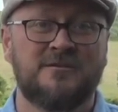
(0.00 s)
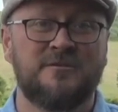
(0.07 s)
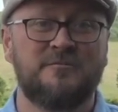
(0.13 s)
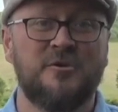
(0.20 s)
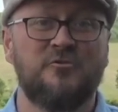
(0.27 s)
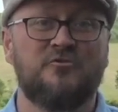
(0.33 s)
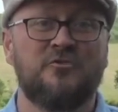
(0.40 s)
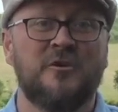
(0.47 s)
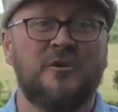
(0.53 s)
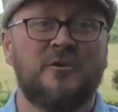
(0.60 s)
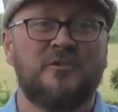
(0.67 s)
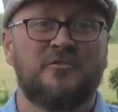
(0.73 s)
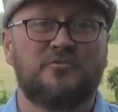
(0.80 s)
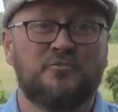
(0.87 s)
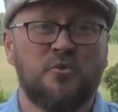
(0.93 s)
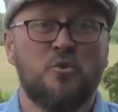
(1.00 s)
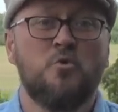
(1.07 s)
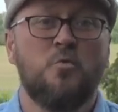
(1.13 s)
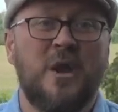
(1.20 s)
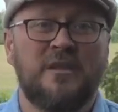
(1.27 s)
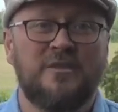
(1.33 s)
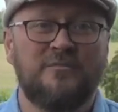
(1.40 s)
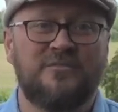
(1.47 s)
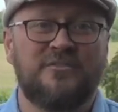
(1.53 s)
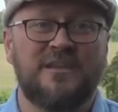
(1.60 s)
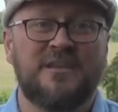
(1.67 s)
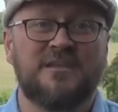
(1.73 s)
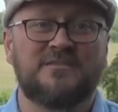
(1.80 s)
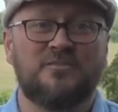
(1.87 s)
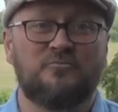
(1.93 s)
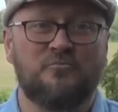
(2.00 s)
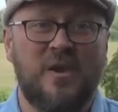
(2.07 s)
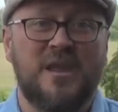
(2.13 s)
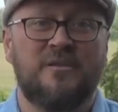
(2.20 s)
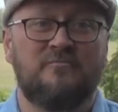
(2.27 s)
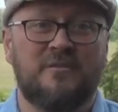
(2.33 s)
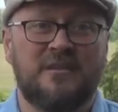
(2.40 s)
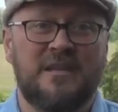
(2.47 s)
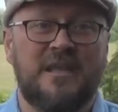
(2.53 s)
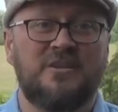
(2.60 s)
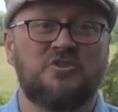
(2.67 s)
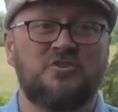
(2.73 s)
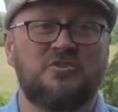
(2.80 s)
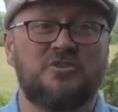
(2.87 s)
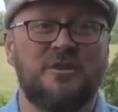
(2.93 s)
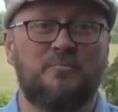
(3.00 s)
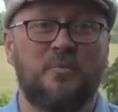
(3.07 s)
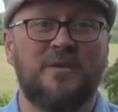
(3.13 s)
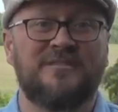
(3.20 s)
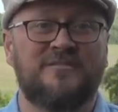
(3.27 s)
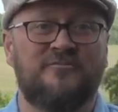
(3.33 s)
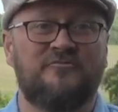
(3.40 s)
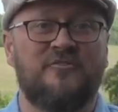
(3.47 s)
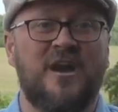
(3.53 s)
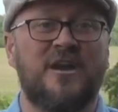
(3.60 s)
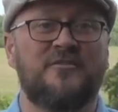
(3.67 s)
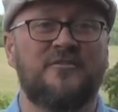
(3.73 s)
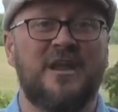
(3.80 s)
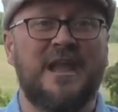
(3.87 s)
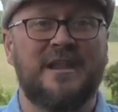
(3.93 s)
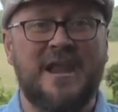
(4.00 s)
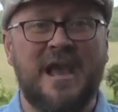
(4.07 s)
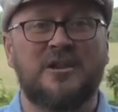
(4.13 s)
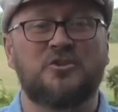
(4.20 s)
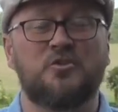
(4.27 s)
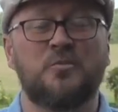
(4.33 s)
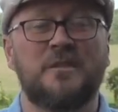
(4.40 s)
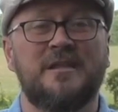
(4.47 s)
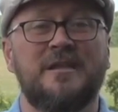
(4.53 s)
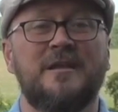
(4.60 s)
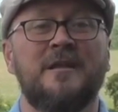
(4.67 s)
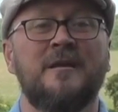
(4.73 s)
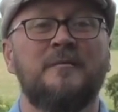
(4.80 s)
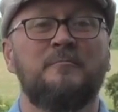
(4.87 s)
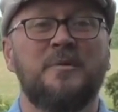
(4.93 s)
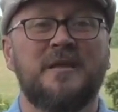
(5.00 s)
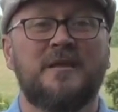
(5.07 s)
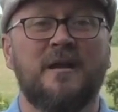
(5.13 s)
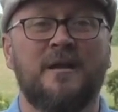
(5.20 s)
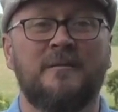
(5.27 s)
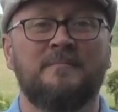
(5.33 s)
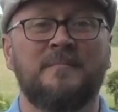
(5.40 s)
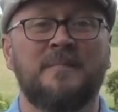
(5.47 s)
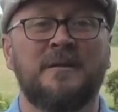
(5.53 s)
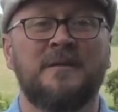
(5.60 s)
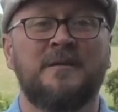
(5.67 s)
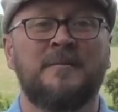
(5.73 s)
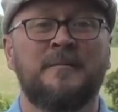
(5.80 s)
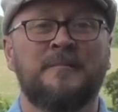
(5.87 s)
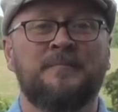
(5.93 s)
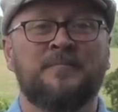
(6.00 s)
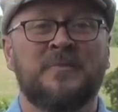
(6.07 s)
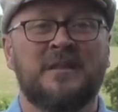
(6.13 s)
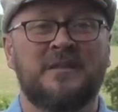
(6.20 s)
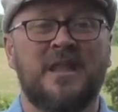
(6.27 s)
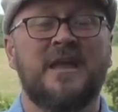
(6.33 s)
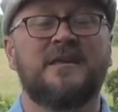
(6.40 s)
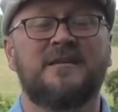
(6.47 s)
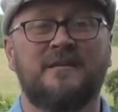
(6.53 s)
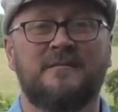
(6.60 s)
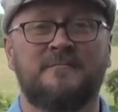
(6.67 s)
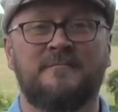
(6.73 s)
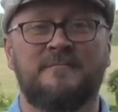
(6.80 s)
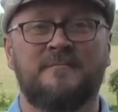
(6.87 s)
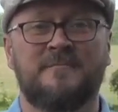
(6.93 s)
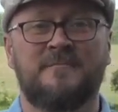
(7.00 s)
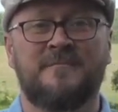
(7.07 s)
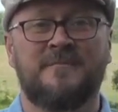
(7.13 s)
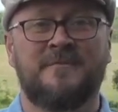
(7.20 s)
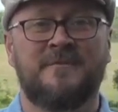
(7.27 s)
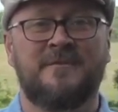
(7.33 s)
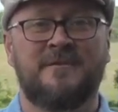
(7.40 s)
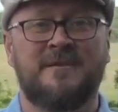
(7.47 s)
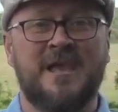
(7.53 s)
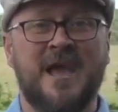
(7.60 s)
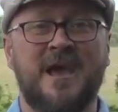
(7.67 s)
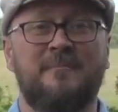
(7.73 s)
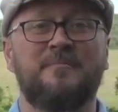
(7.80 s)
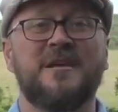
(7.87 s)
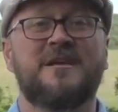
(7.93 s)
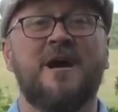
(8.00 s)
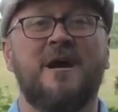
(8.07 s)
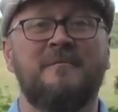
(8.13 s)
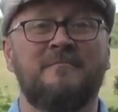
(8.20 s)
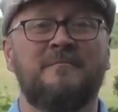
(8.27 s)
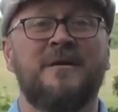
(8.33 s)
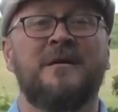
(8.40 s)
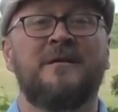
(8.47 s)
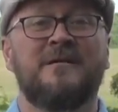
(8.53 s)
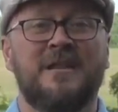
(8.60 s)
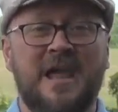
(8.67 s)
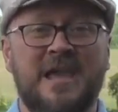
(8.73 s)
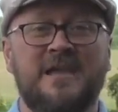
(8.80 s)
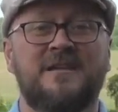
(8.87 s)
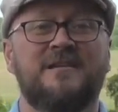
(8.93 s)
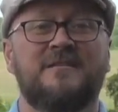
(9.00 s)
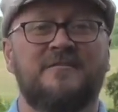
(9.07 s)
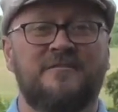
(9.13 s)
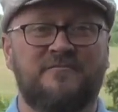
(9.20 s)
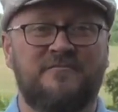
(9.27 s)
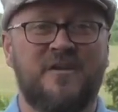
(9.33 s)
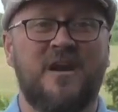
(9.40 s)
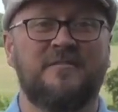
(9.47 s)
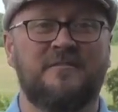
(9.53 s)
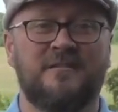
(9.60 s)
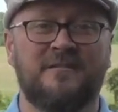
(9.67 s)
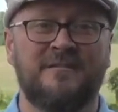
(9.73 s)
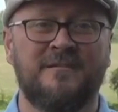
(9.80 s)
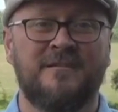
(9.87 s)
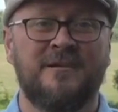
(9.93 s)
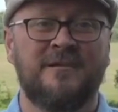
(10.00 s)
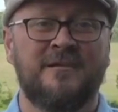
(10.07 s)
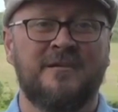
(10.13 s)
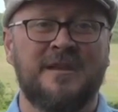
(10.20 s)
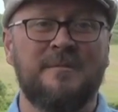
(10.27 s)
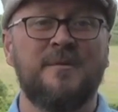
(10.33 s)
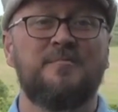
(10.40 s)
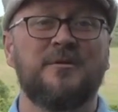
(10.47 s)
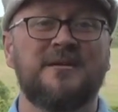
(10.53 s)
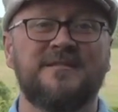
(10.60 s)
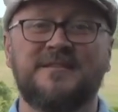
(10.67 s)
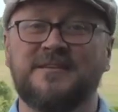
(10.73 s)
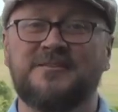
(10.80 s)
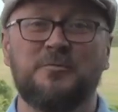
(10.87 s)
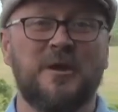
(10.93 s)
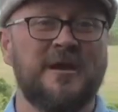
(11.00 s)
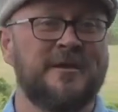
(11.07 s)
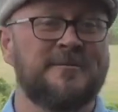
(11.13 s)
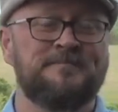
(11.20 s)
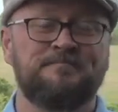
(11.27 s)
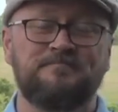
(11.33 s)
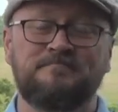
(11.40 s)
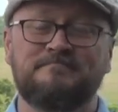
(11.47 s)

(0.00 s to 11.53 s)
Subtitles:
to move through what you think is a right relationship with the Father and actually become like Him. Yeah, become like the Father. Let me put it this way.